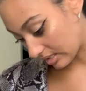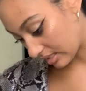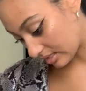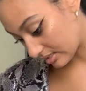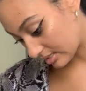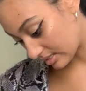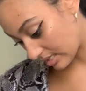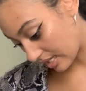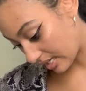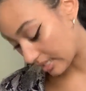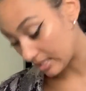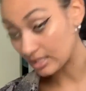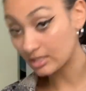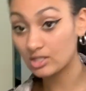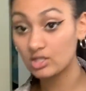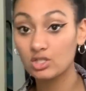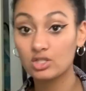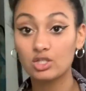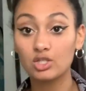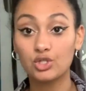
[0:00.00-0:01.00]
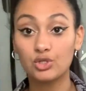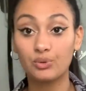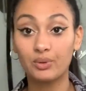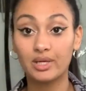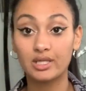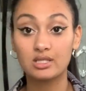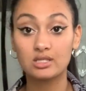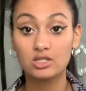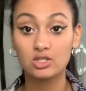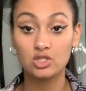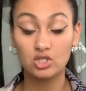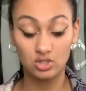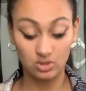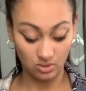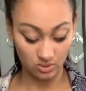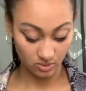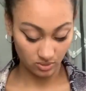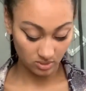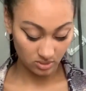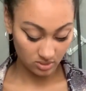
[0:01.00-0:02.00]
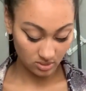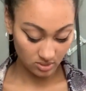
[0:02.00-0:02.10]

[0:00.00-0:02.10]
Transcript: a size US 2.